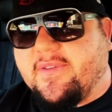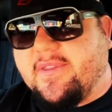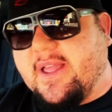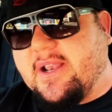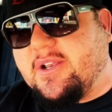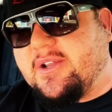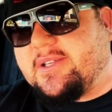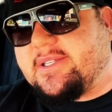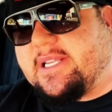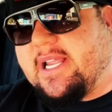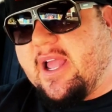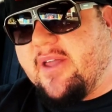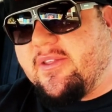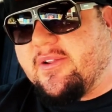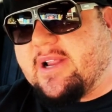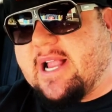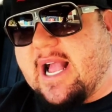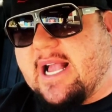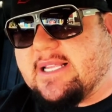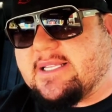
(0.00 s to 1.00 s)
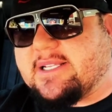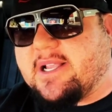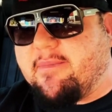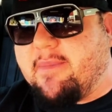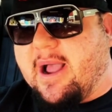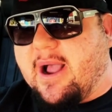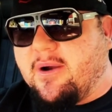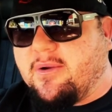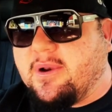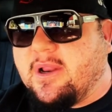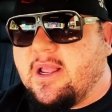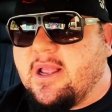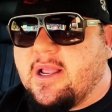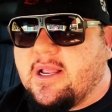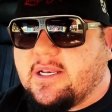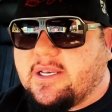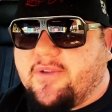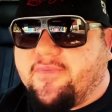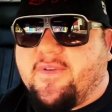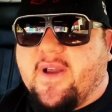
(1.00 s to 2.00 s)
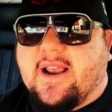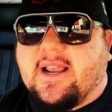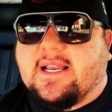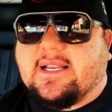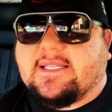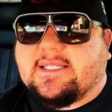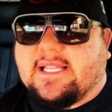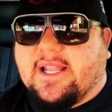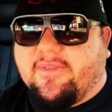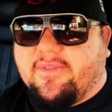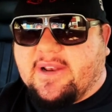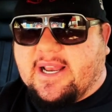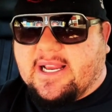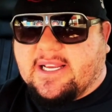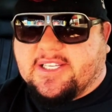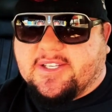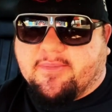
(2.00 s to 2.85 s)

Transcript: And then you see other guys come out defending Stephen A.